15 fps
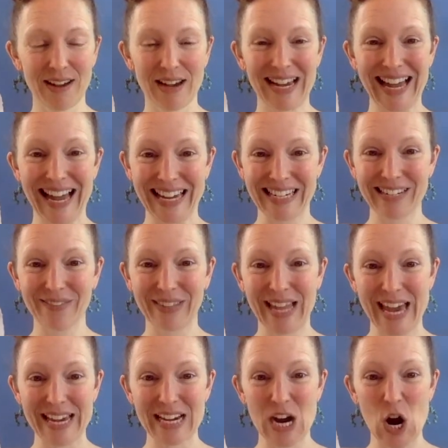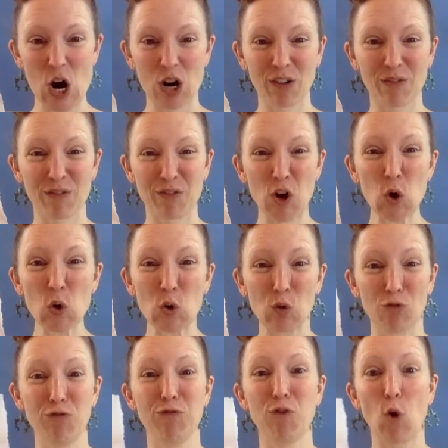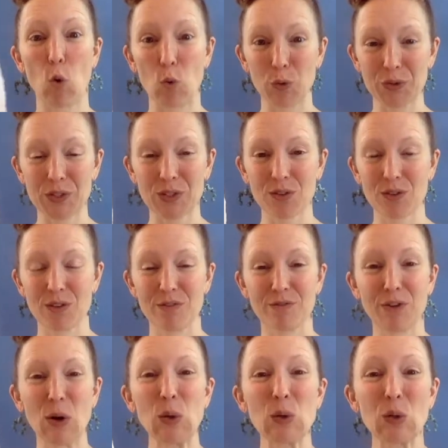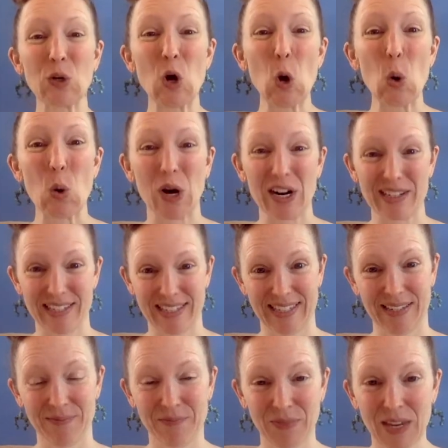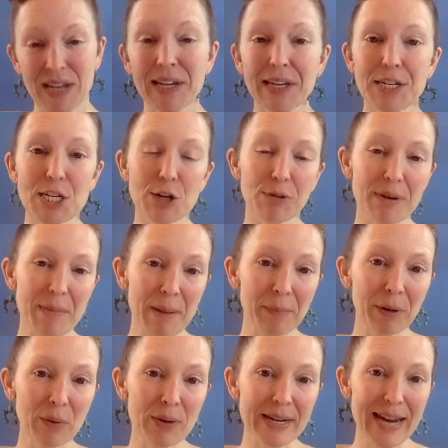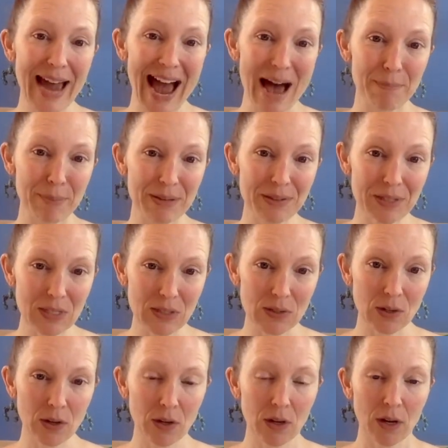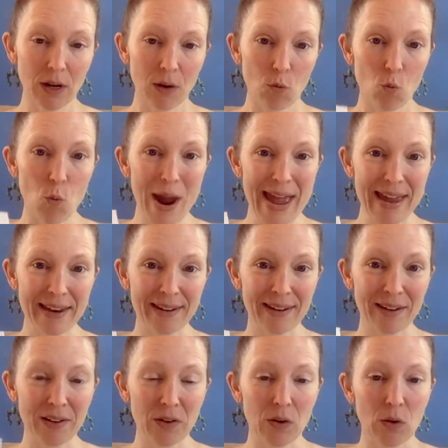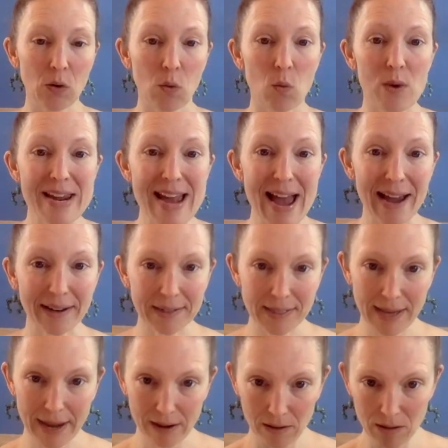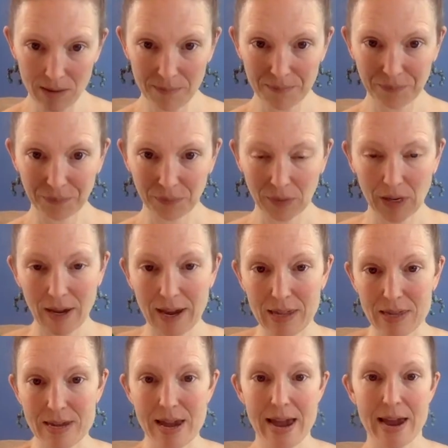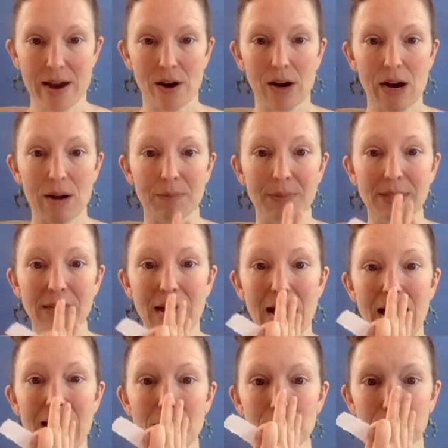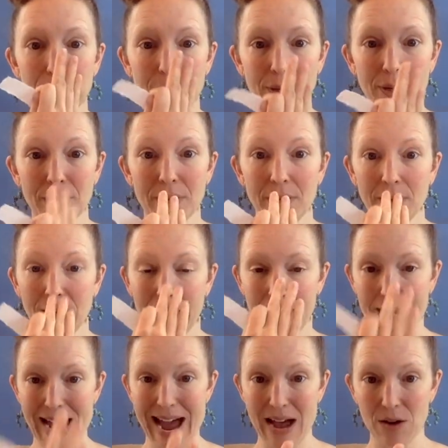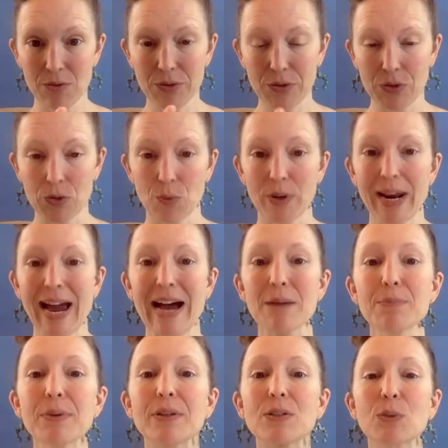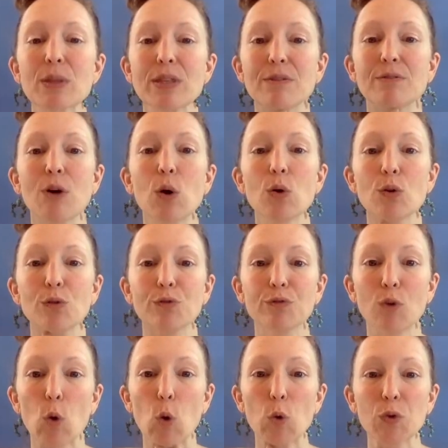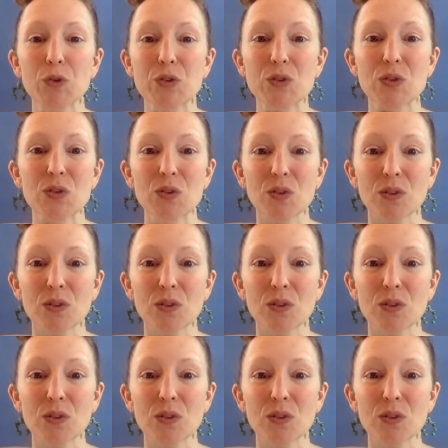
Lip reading: kind of like our vocal folds, the vocal cords. Do you remember what happens when we exhale and the air comes up and out? What happens with the vocal folds?